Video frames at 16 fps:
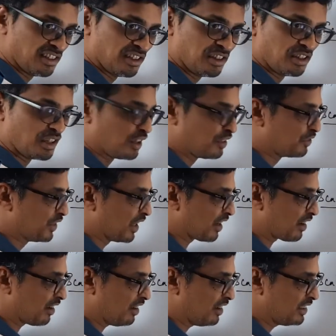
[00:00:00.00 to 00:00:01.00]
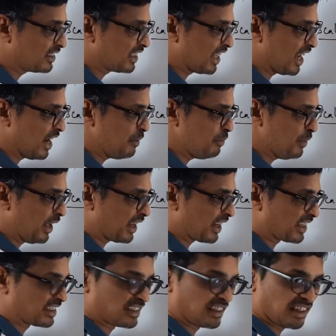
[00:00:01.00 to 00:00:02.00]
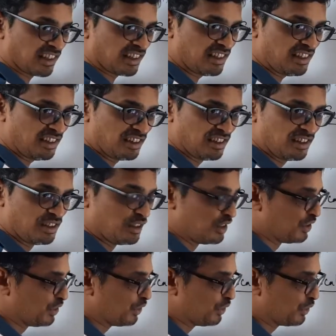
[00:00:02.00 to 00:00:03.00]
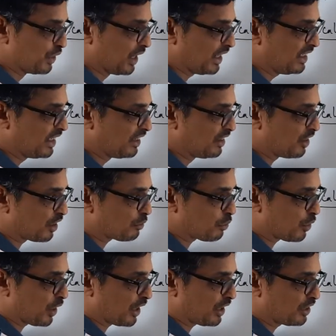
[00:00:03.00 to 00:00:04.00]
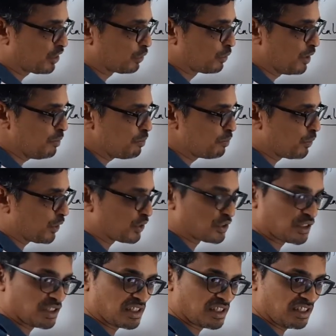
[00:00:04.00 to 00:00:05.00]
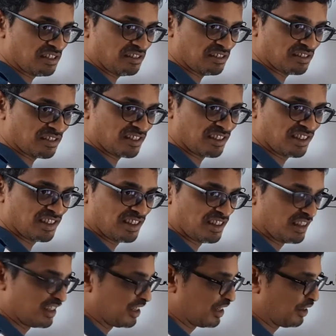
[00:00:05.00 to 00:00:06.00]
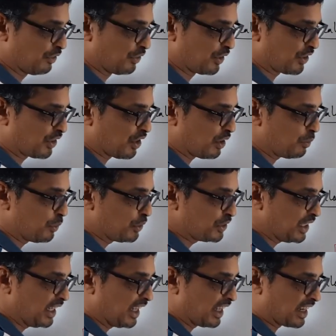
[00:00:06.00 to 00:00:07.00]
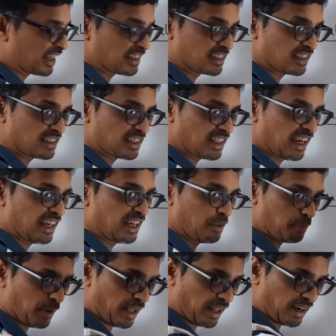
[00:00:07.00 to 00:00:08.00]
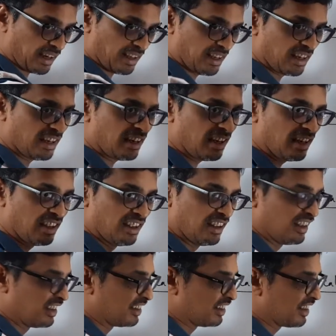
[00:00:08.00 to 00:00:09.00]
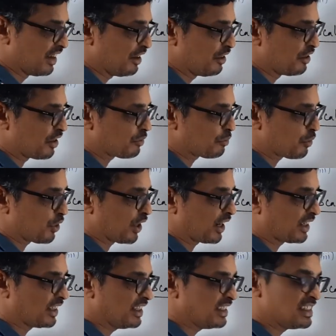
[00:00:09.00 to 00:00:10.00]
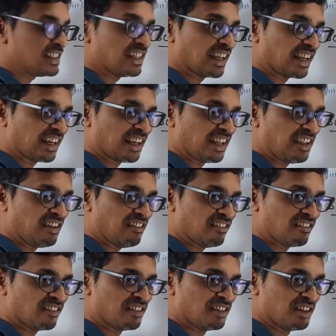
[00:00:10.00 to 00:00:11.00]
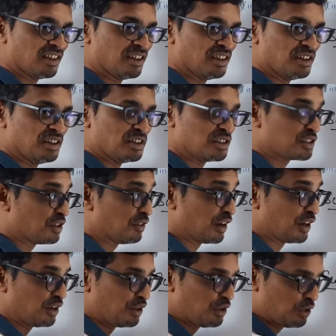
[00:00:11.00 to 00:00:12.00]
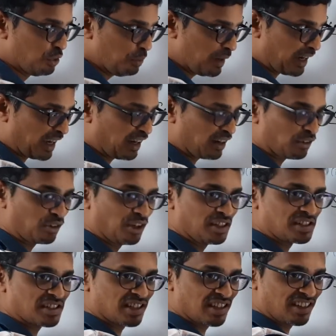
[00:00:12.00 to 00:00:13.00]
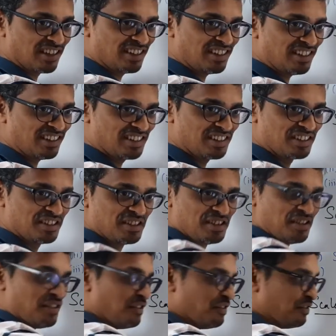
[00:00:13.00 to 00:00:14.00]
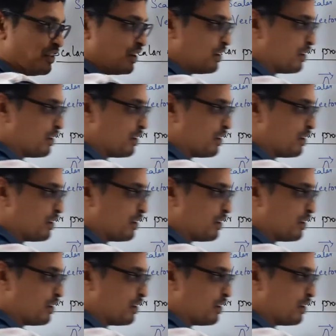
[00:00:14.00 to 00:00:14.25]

If they are along same direction, you get the dot product to be positive. If it is the opposite direction, the anti-parallel, then your dot product is negative. So when you do a calculation, when you are